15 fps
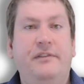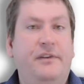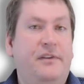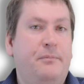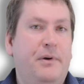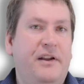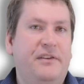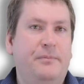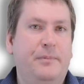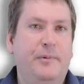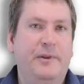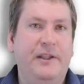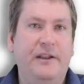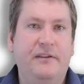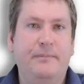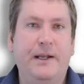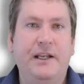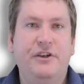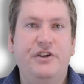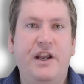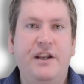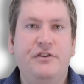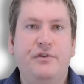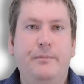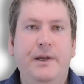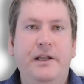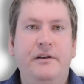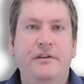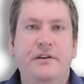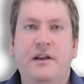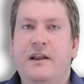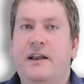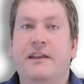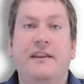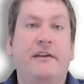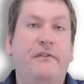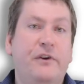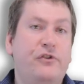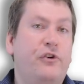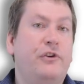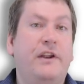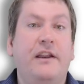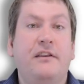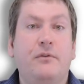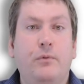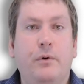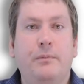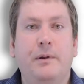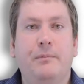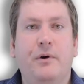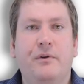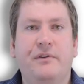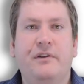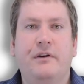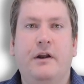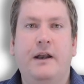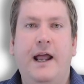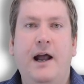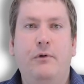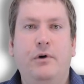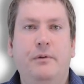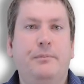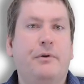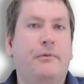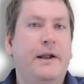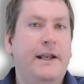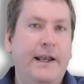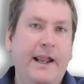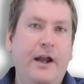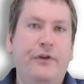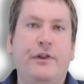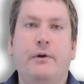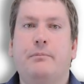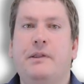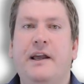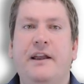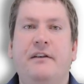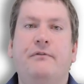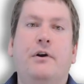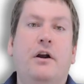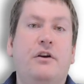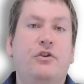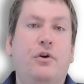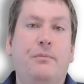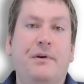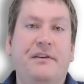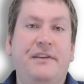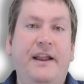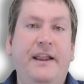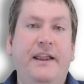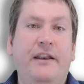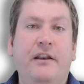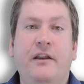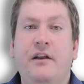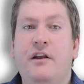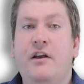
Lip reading: It's possible these might change a bit, and the official dates will be posted on OWL, but right now they're planned for October 2nd,